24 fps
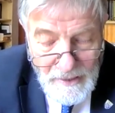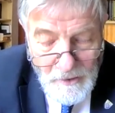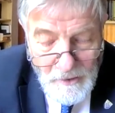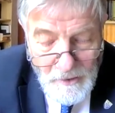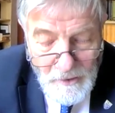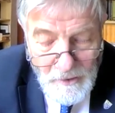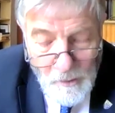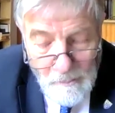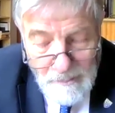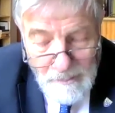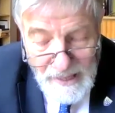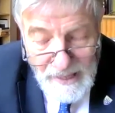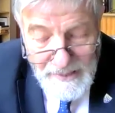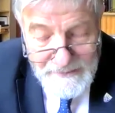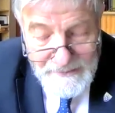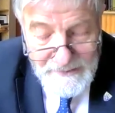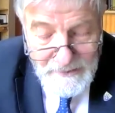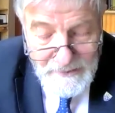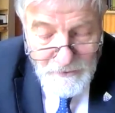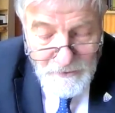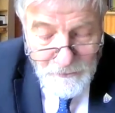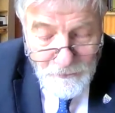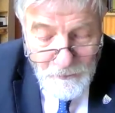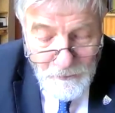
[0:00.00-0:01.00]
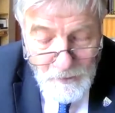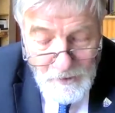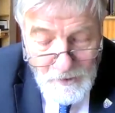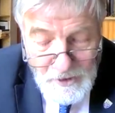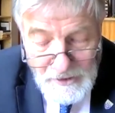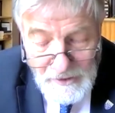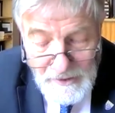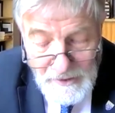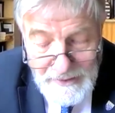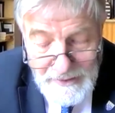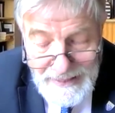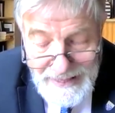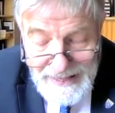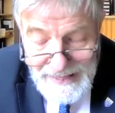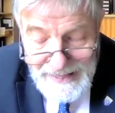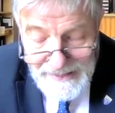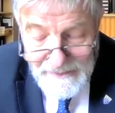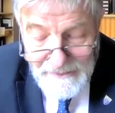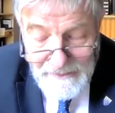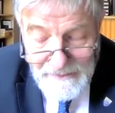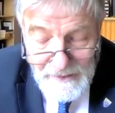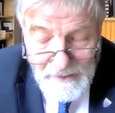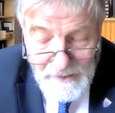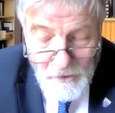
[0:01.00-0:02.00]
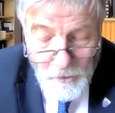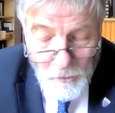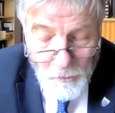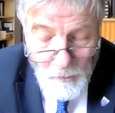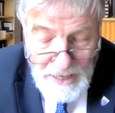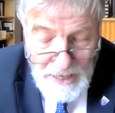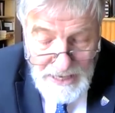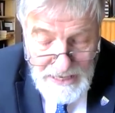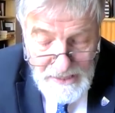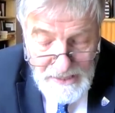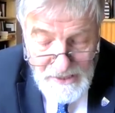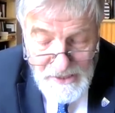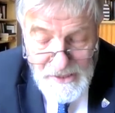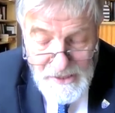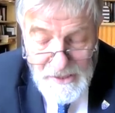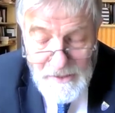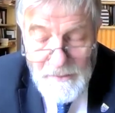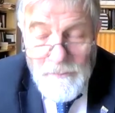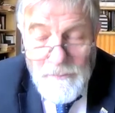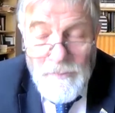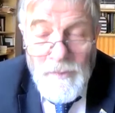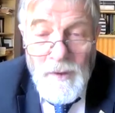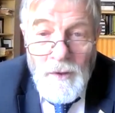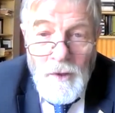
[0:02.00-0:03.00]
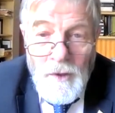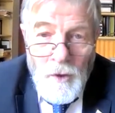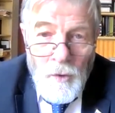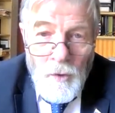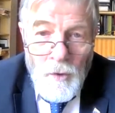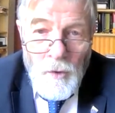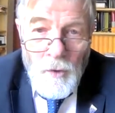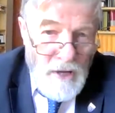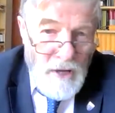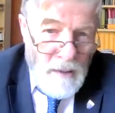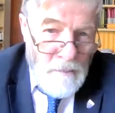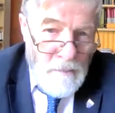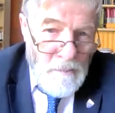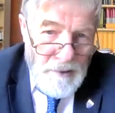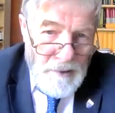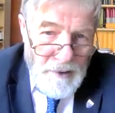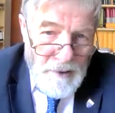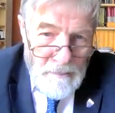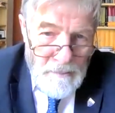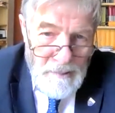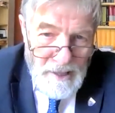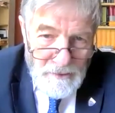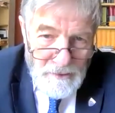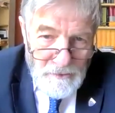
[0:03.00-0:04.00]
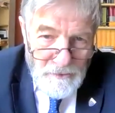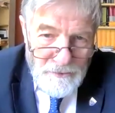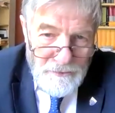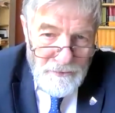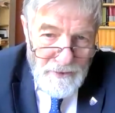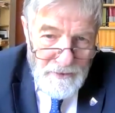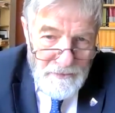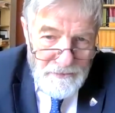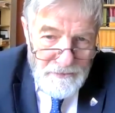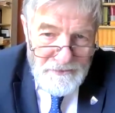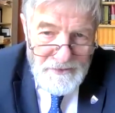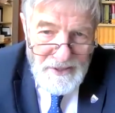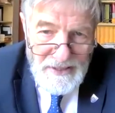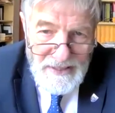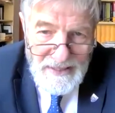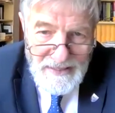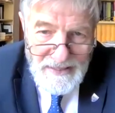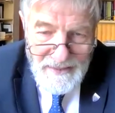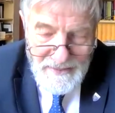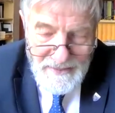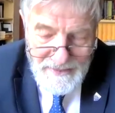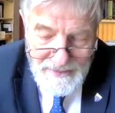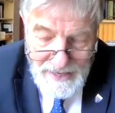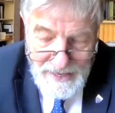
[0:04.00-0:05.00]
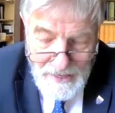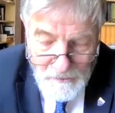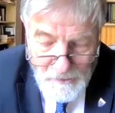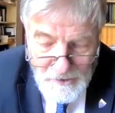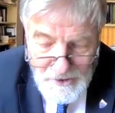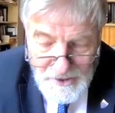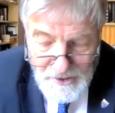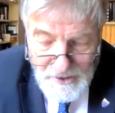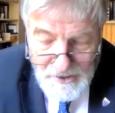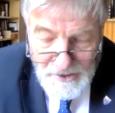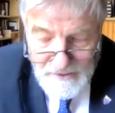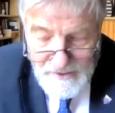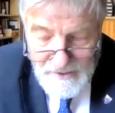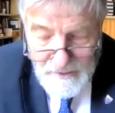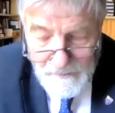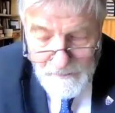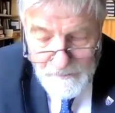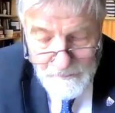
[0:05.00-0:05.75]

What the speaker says: encompasses firstly ethnic Greeks, who number about 50,000,